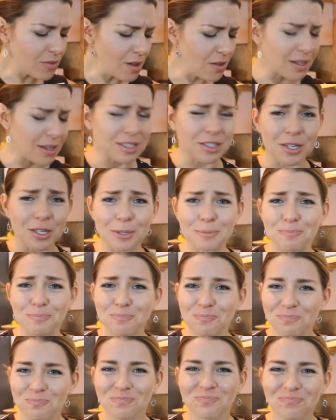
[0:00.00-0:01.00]
That's good.
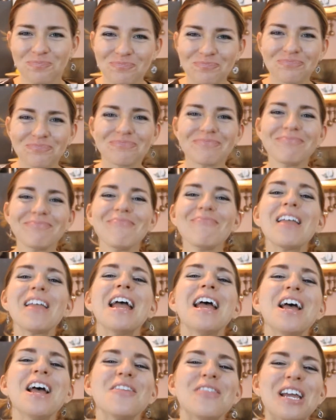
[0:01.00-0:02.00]

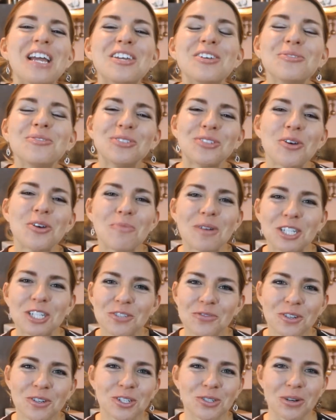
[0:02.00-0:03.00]
Thank you so much
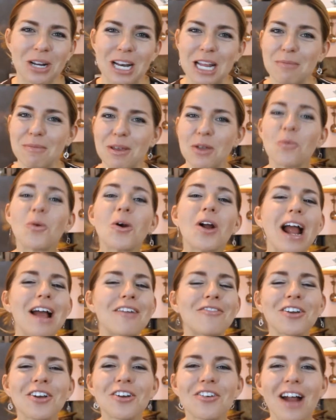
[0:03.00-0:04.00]
for joining me.
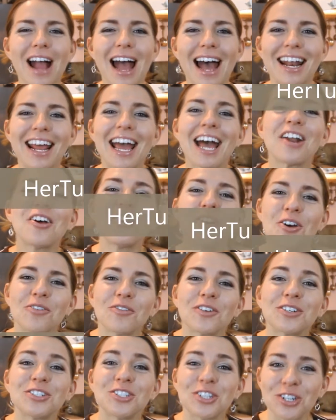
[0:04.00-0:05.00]
Wherever you're at, head on
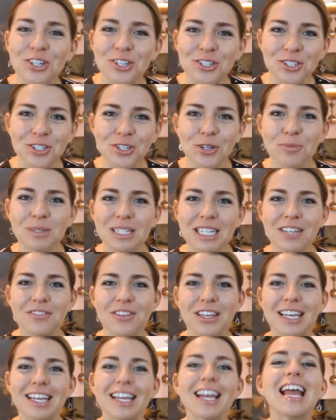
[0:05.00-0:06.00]
over to HerTube
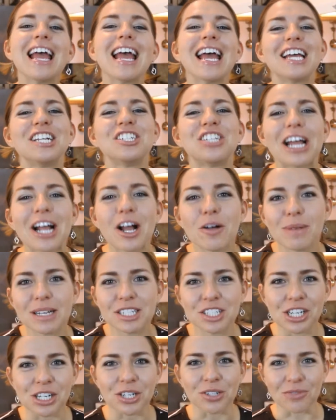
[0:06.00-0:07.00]
TV and check out my
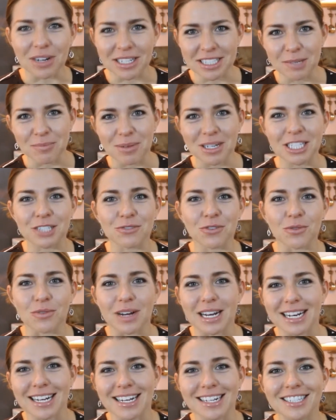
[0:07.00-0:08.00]
channel, Recipes for
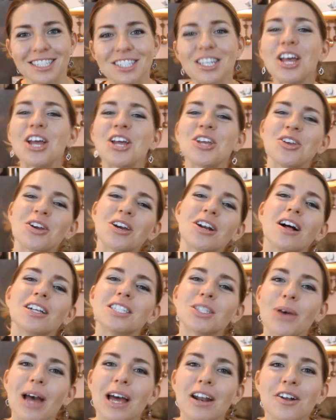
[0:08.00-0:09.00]
Radiance. You can
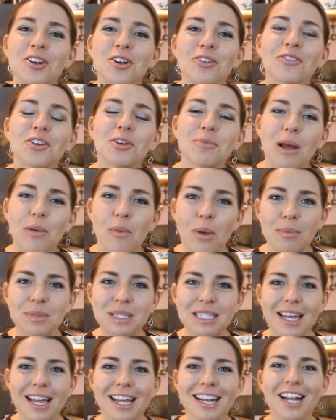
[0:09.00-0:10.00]
also head on over to my
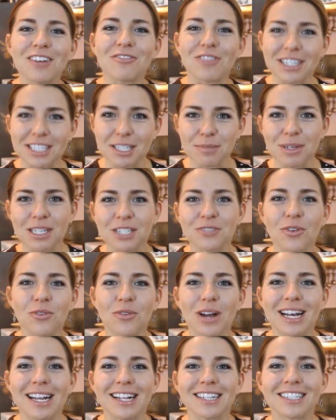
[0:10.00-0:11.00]
website at
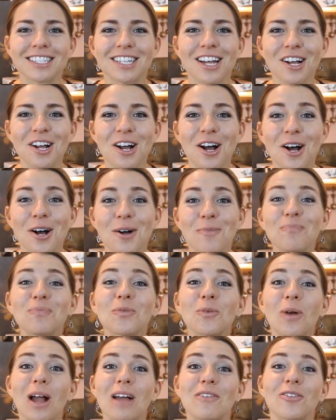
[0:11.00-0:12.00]
recipesforradiance.com
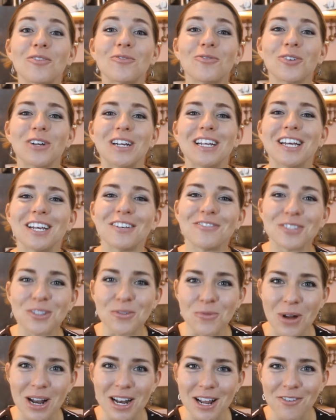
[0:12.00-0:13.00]
where I have a free gift
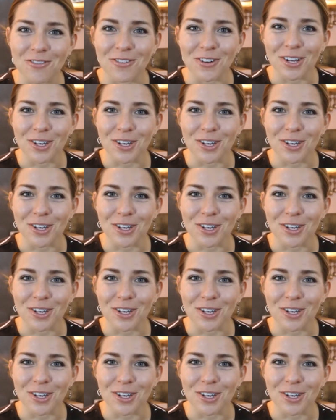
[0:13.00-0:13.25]
waiting for